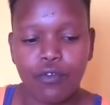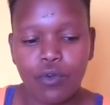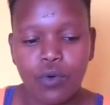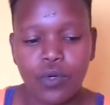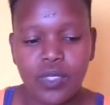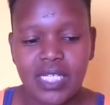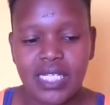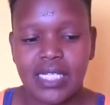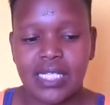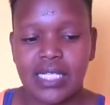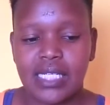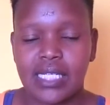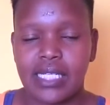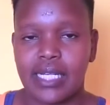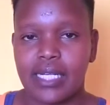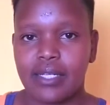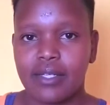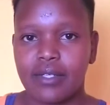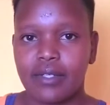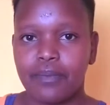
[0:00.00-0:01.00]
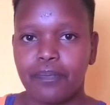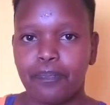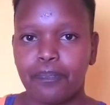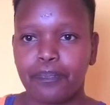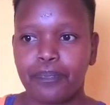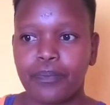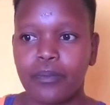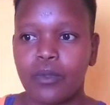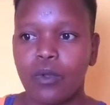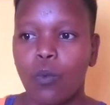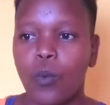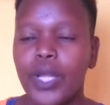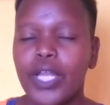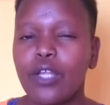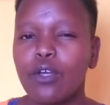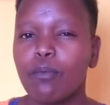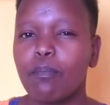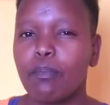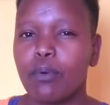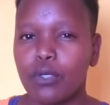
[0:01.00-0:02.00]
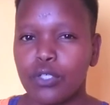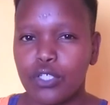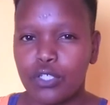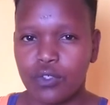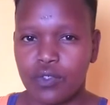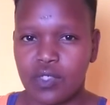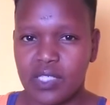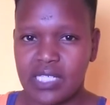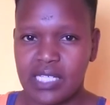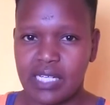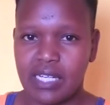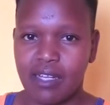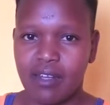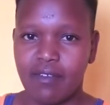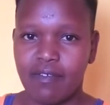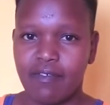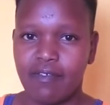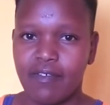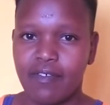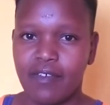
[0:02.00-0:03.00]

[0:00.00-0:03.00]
noticed that when you push yourself,